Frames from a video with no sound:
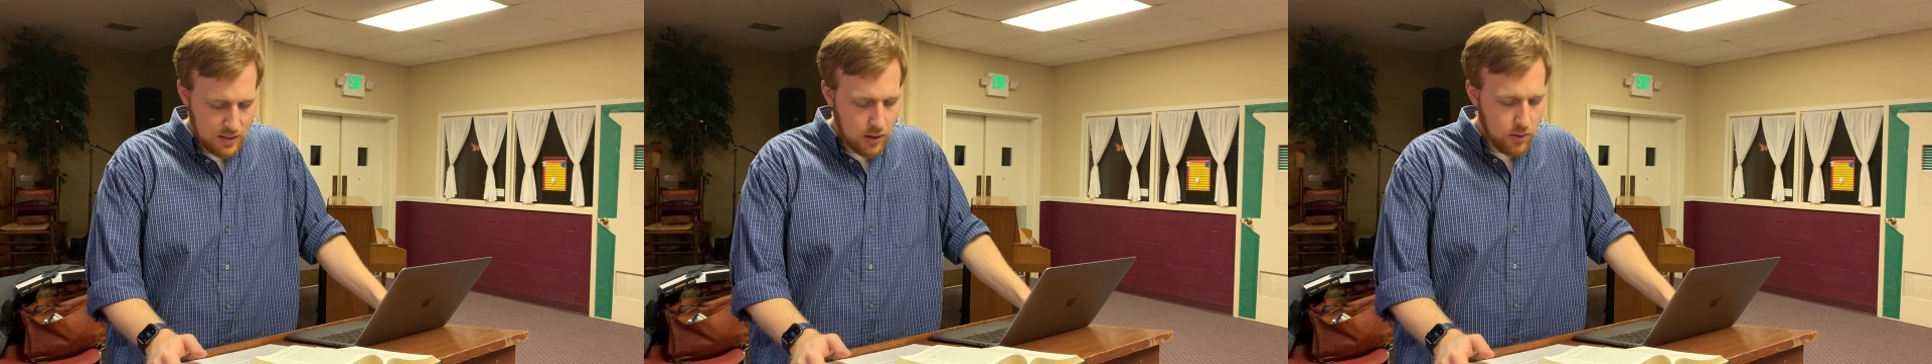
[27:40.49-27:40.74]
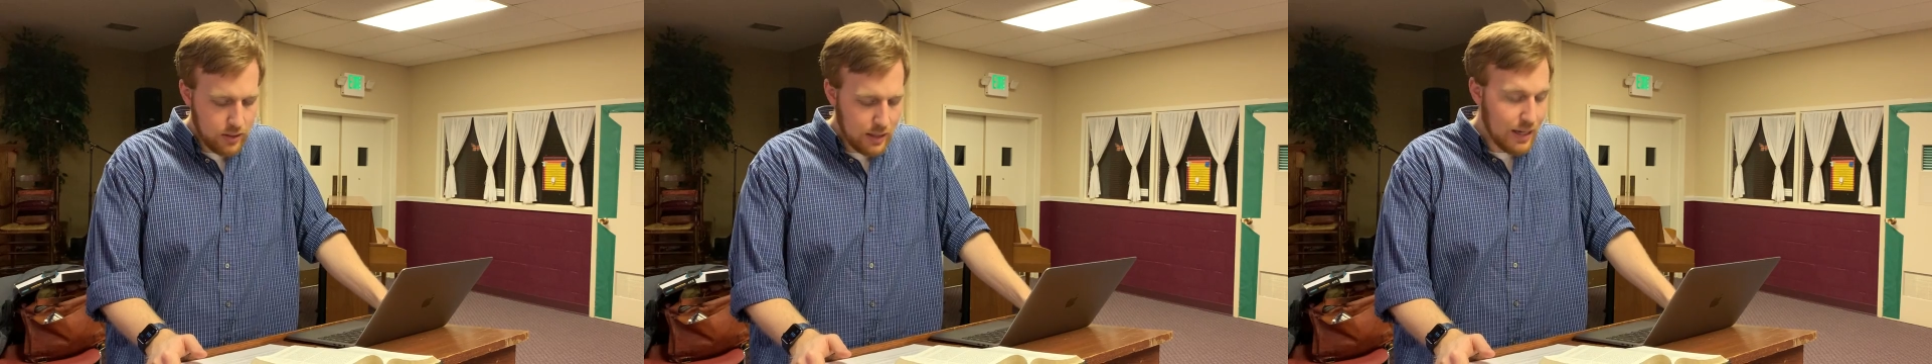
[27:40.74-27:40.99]
a
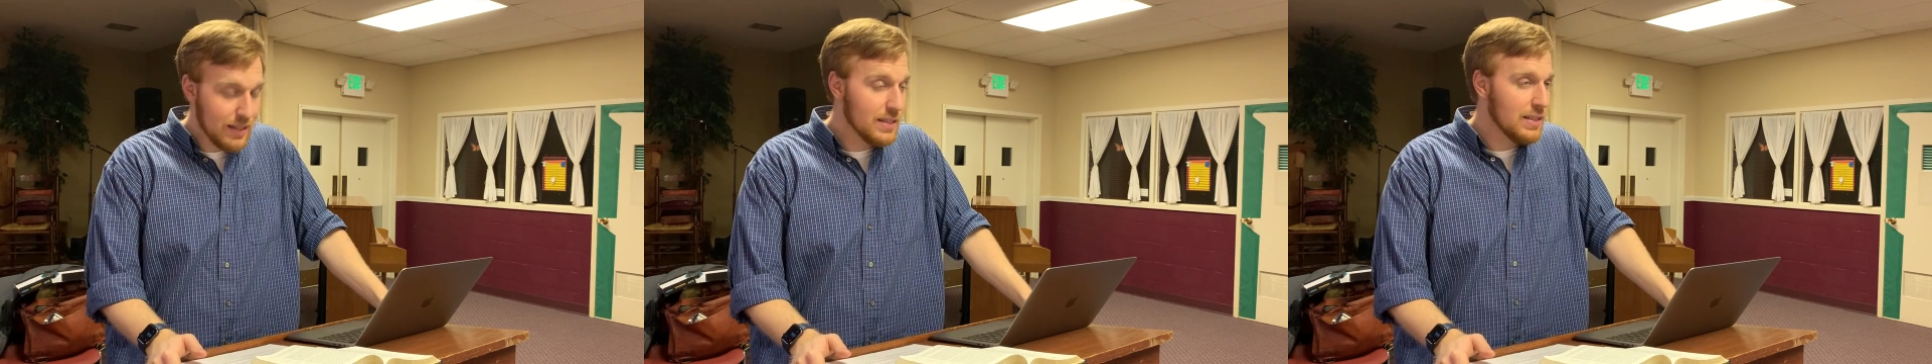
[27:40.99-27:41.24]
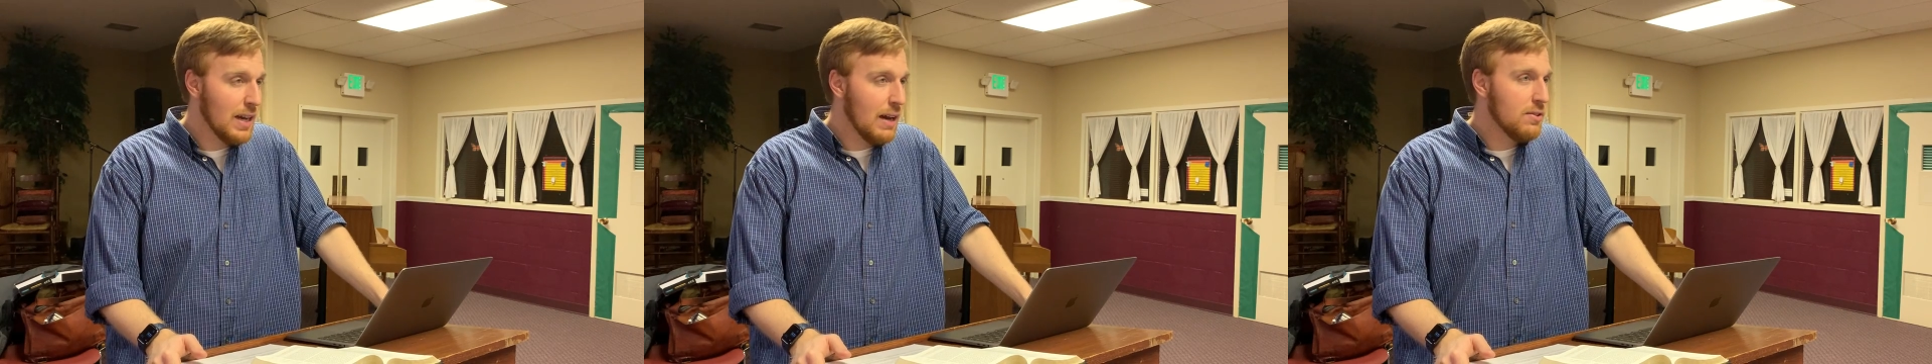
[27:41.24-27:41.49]
holy God
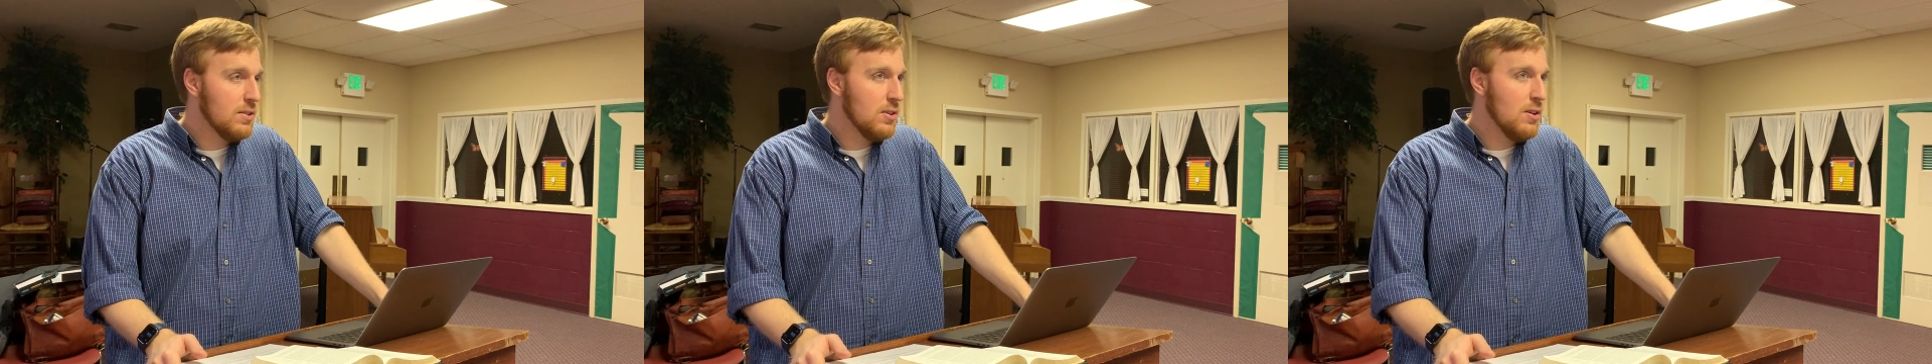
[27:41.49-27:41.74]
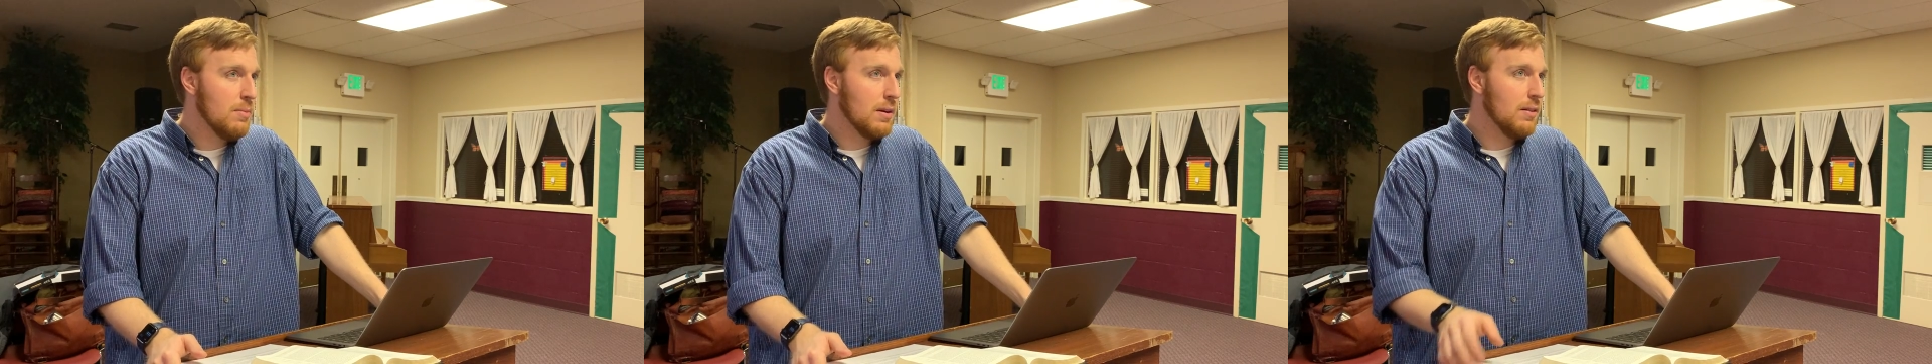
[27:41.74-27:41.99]
doesn't have to
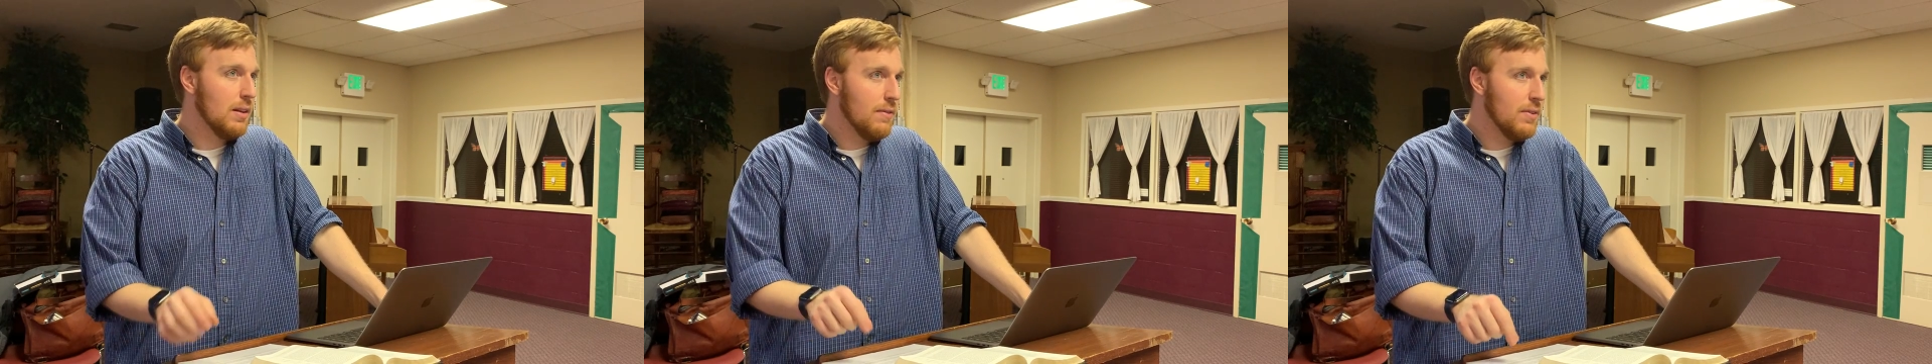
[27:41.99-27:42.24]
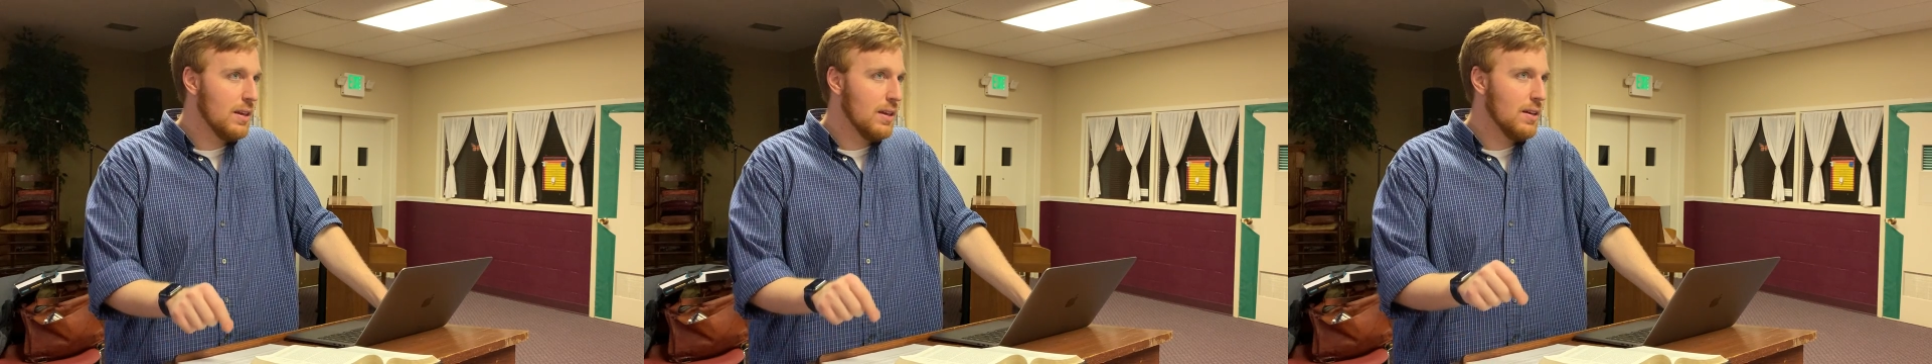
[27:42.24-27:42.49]
do, but a
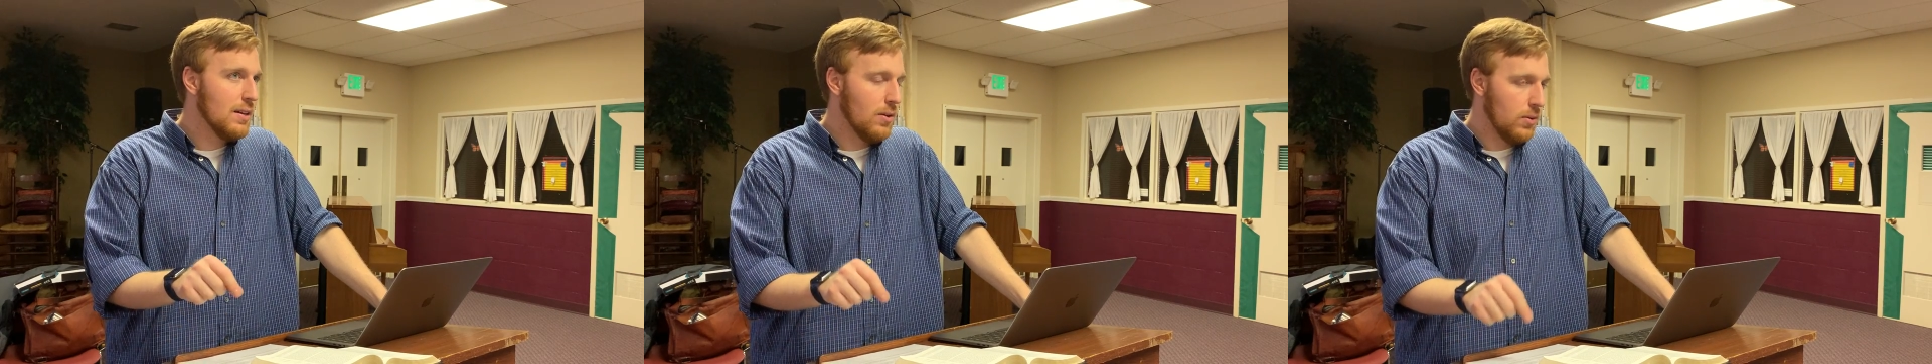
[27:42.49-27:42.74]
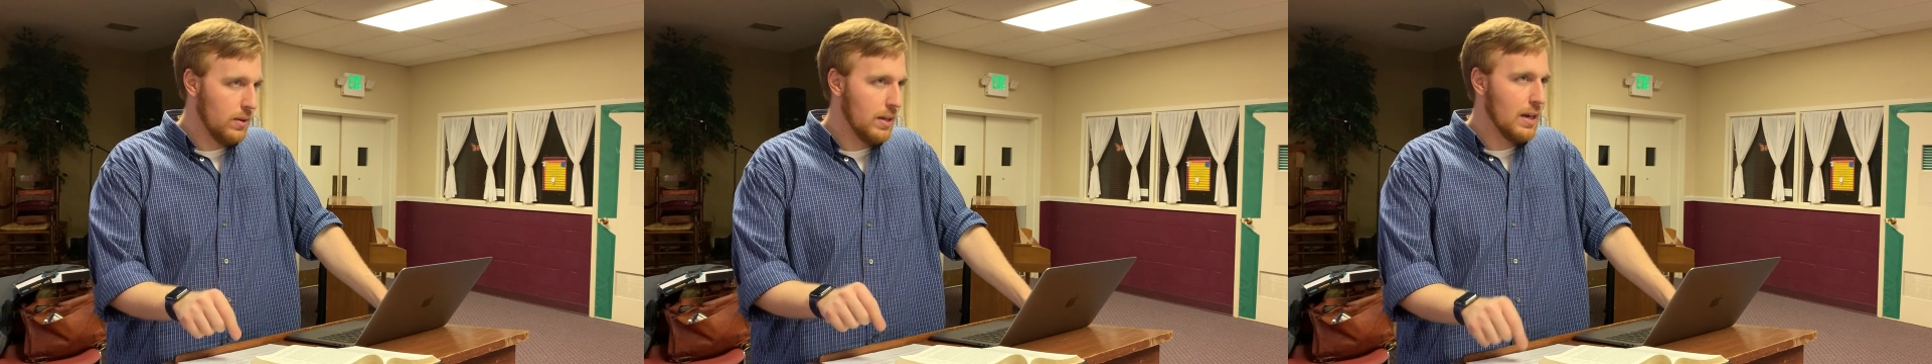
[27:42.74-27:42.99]
loving
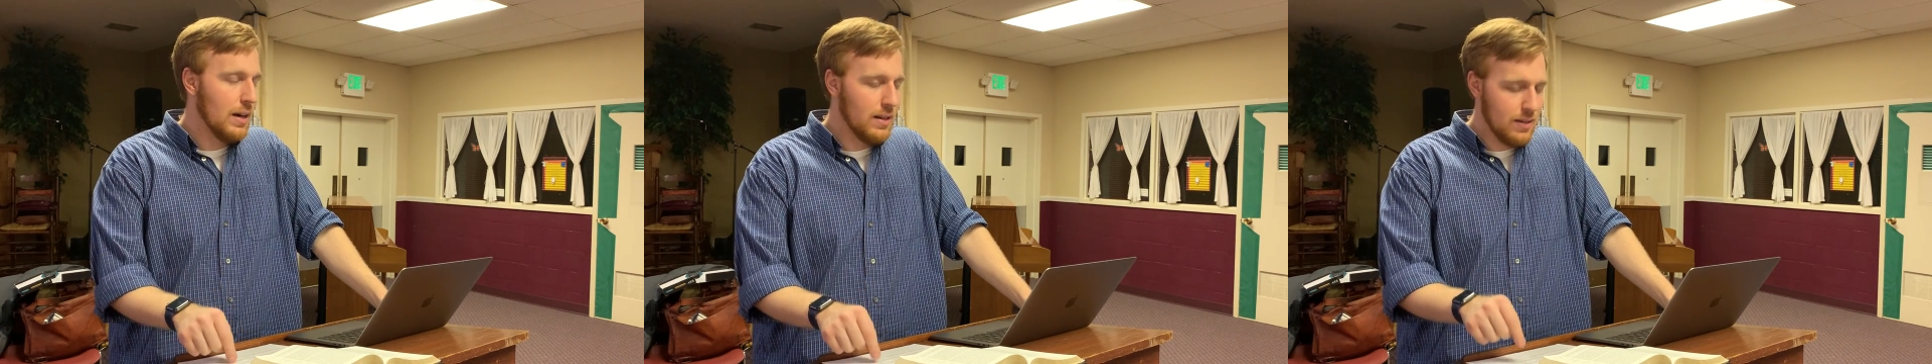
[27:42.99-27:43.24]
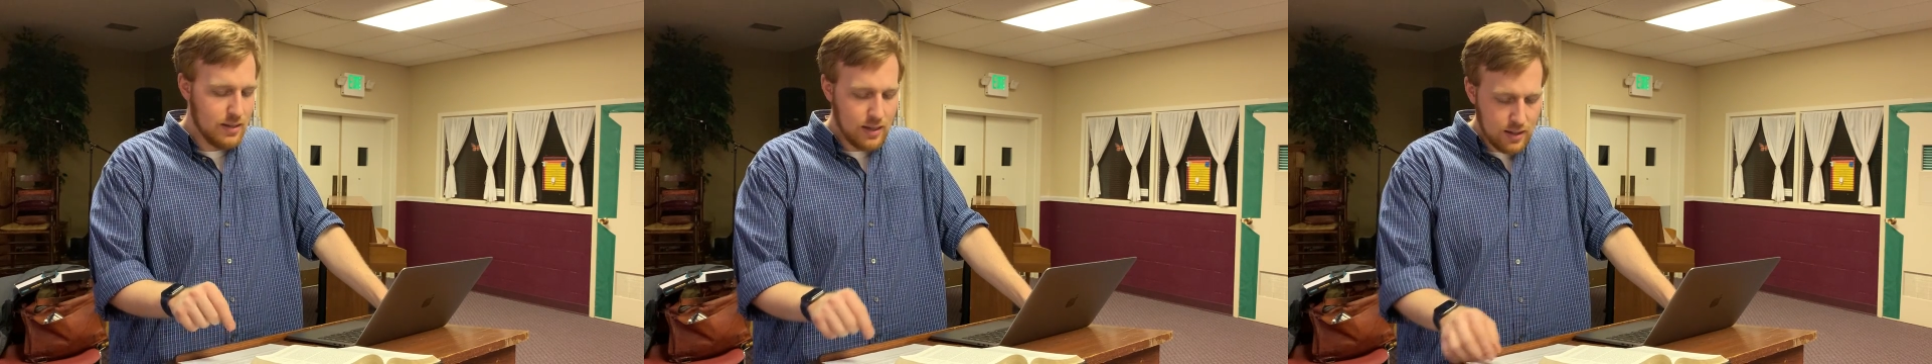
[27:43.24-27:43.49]
holy
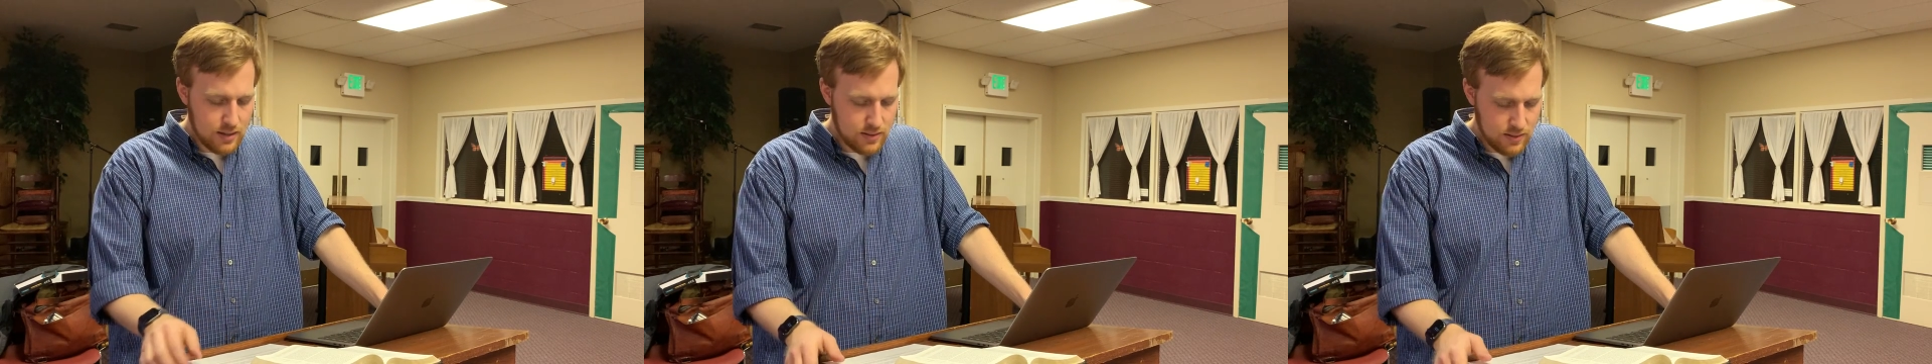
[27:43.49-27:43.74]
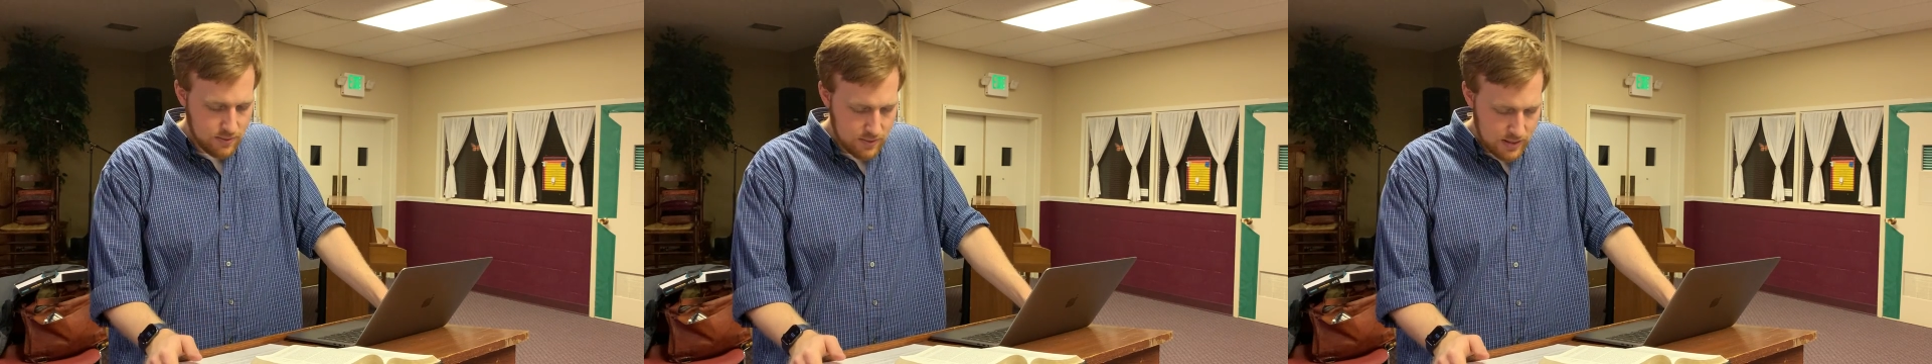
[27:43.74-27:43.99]
God does.